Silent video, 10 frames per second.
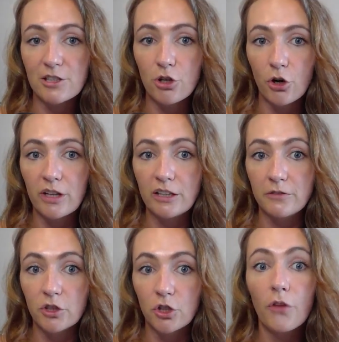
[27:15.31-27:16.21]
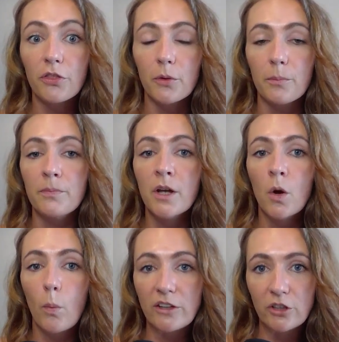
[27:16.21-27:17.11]
to know that you've got them
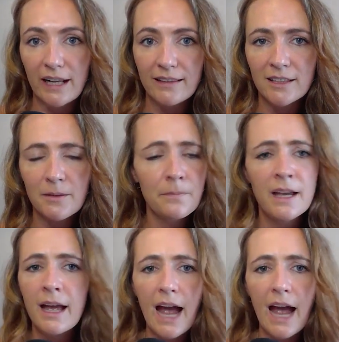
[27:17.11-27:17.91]
when you need them?